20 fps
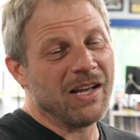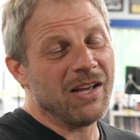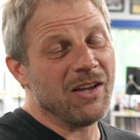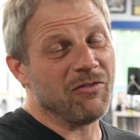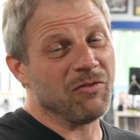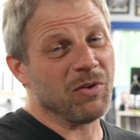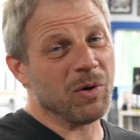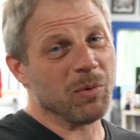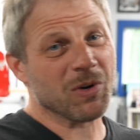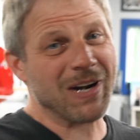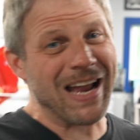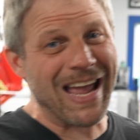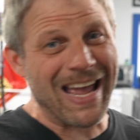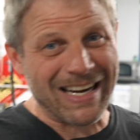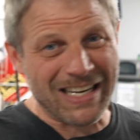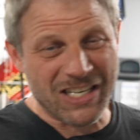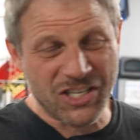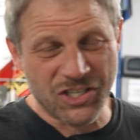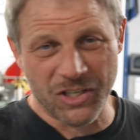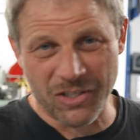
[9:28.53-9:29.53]
If we were
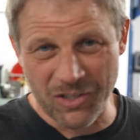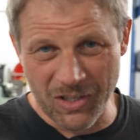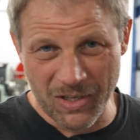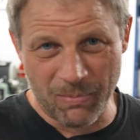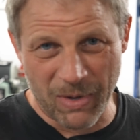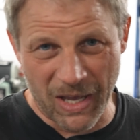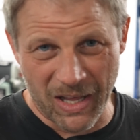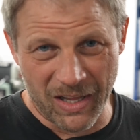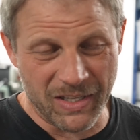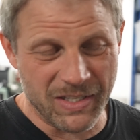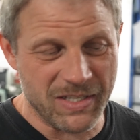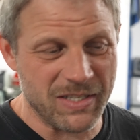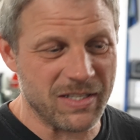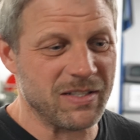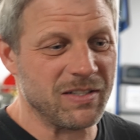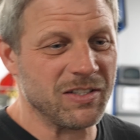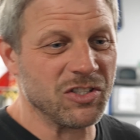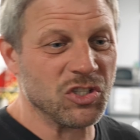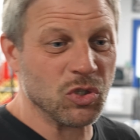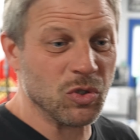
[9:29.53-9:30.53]
externally balanced,
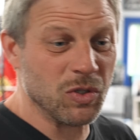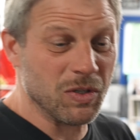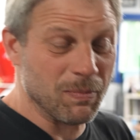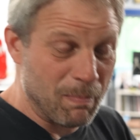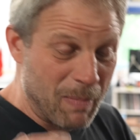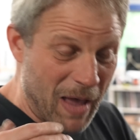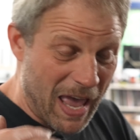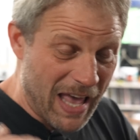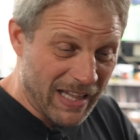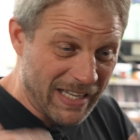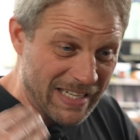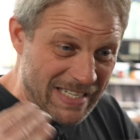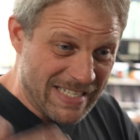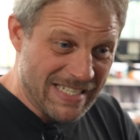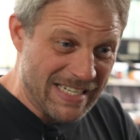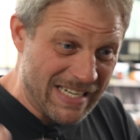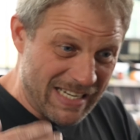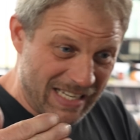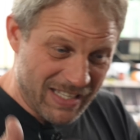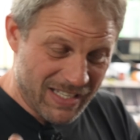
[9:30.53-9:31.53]
do,
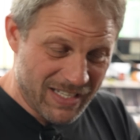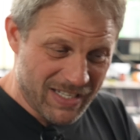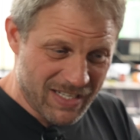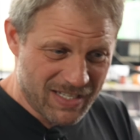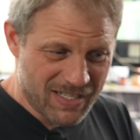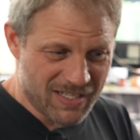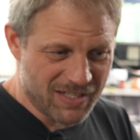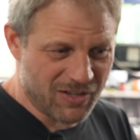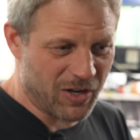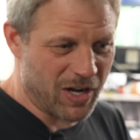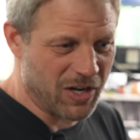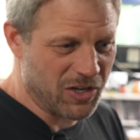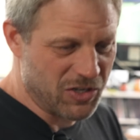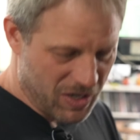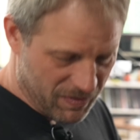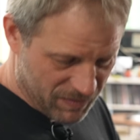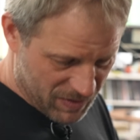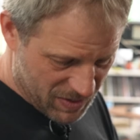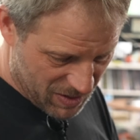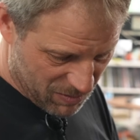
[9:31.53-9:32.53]
balancing this
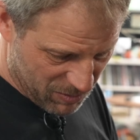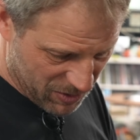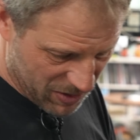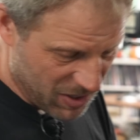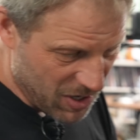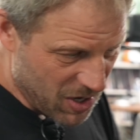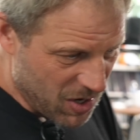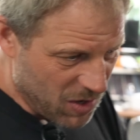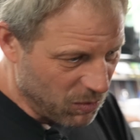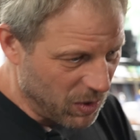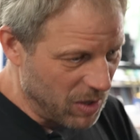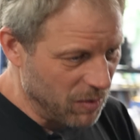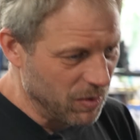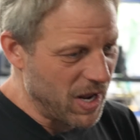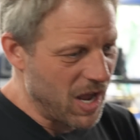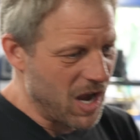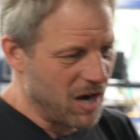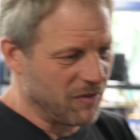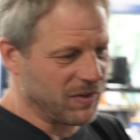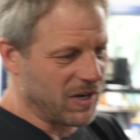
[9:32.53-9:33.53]
crankshaft assembly, we
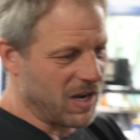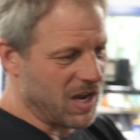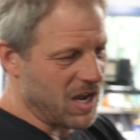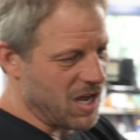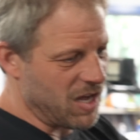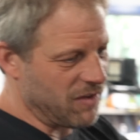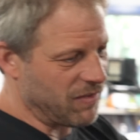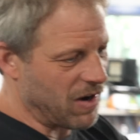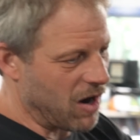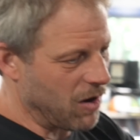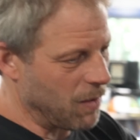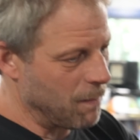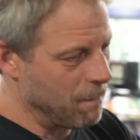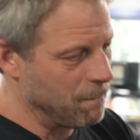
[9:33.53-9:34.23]
would have to have our